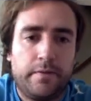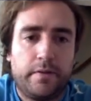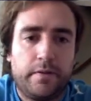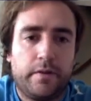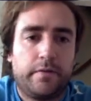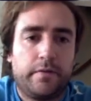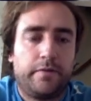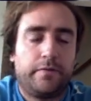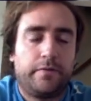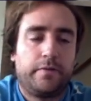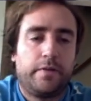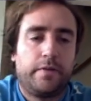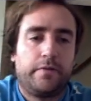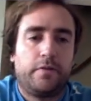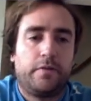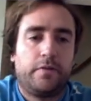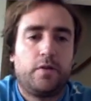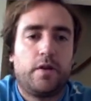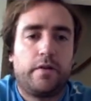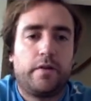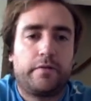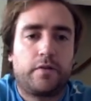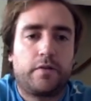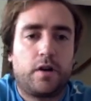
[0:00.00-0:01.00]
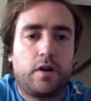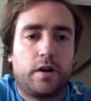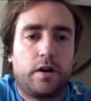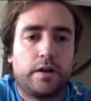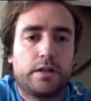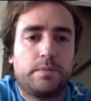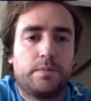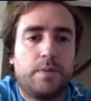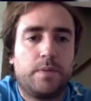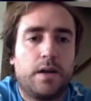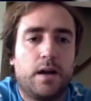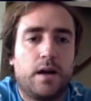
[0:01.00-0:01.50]
if you have cards
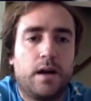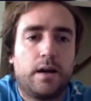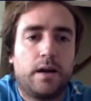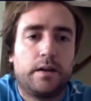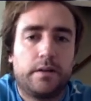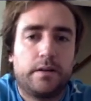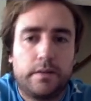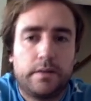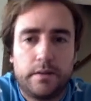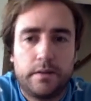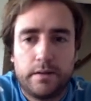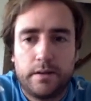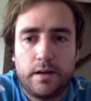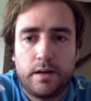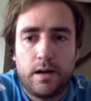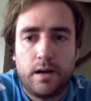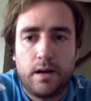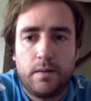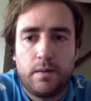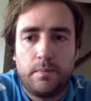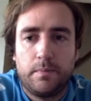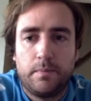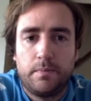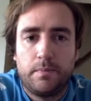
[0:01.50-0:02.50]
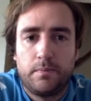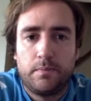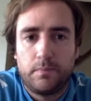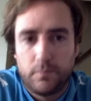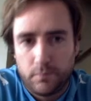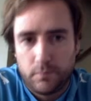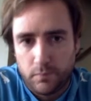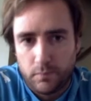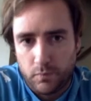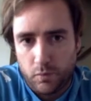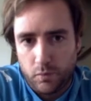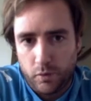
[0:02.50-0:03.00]
beyond
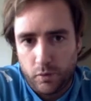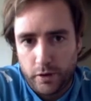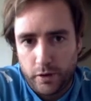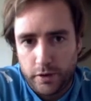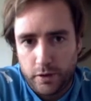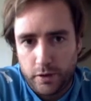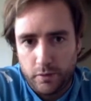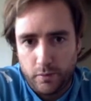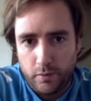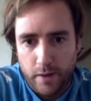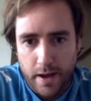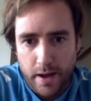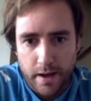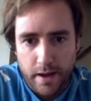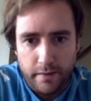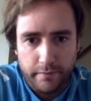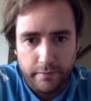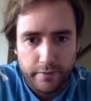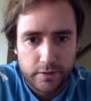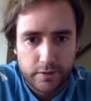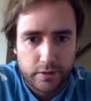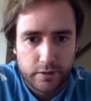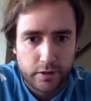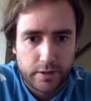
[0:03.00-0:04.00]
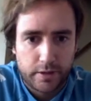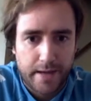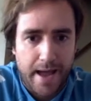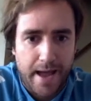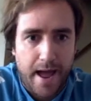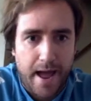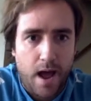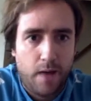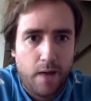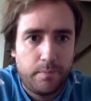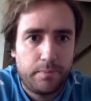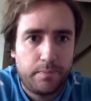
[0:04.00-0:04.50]
what you have as your
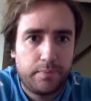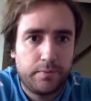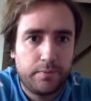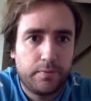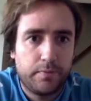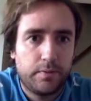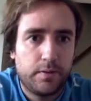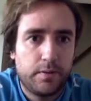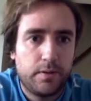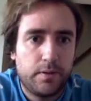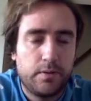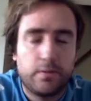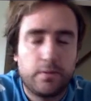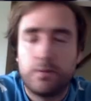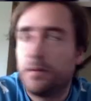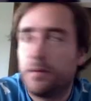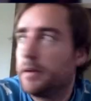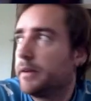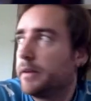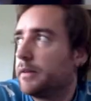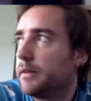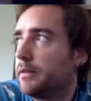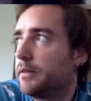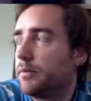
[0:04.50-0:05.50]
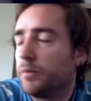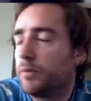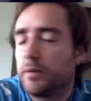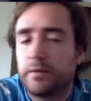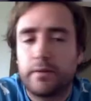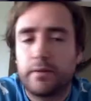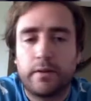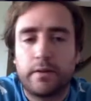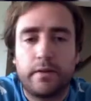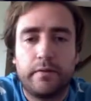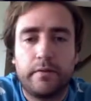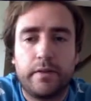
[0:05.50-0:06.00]
cap, will
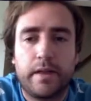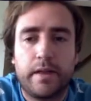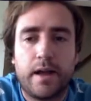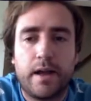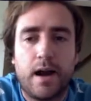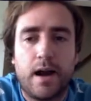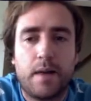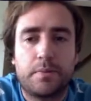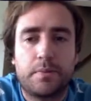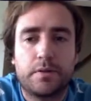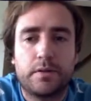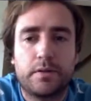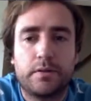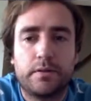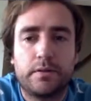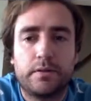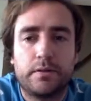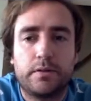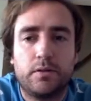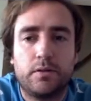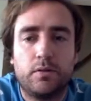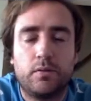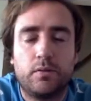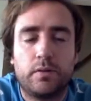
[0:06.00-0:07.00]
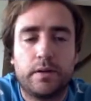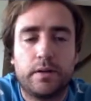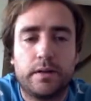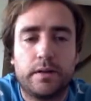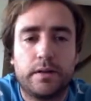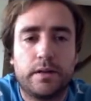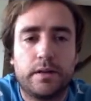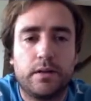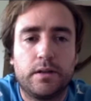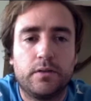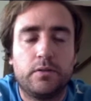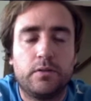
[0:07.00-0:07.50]
still give you the option to
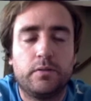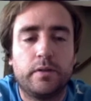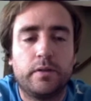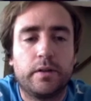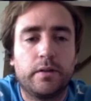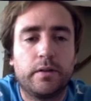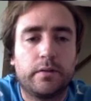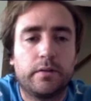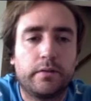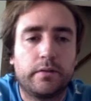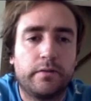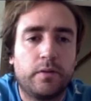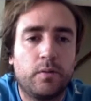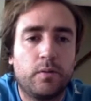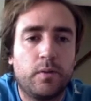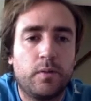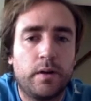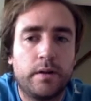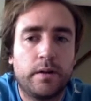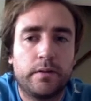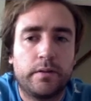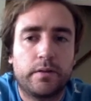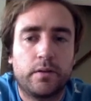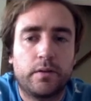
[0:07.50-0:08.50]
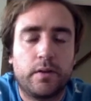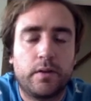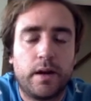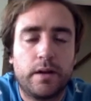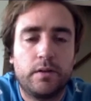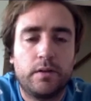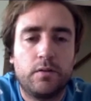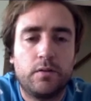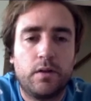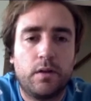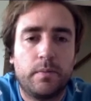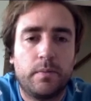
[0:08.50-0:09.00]
continue doing those if you want. So I
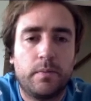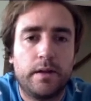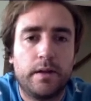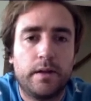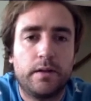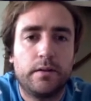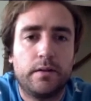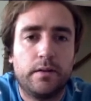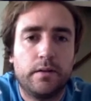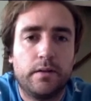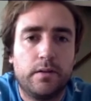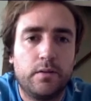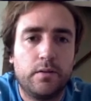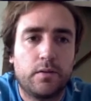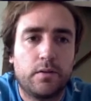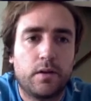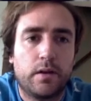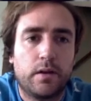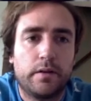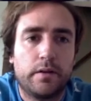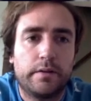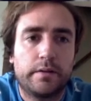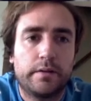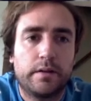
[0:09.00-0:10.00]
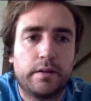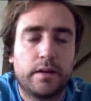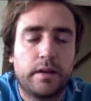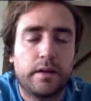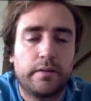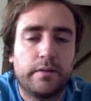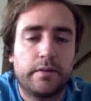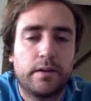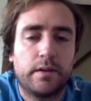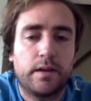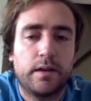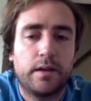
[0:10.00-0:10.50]
do all my new cards in a
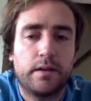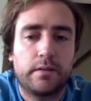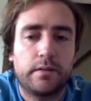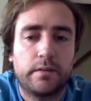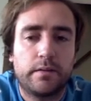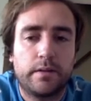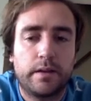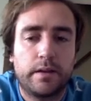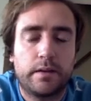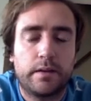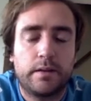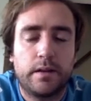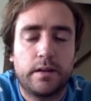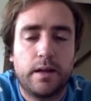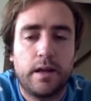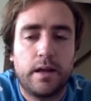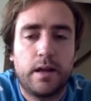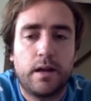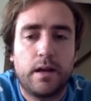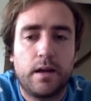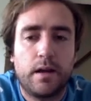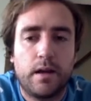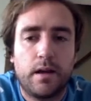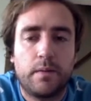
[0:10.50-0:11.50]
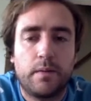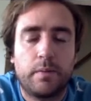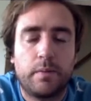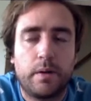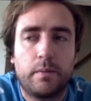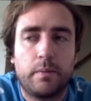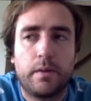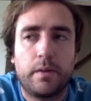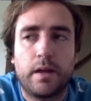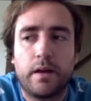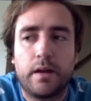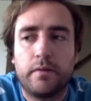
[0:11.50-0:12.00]
given day. So like today, I
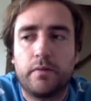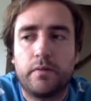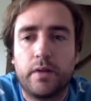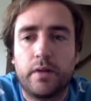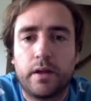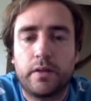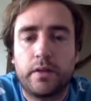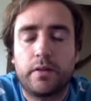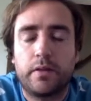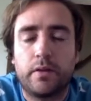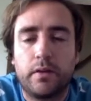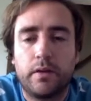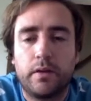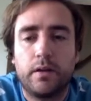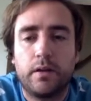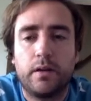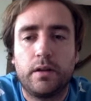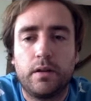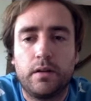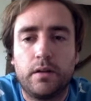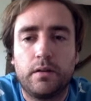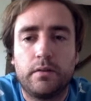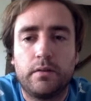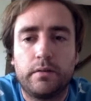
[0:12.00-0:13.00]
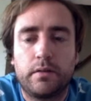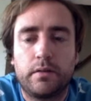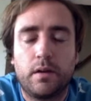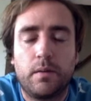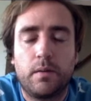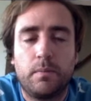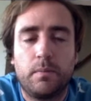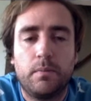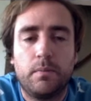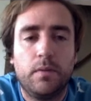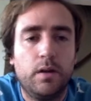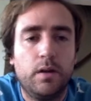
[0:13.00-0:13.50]
probably have like 30 some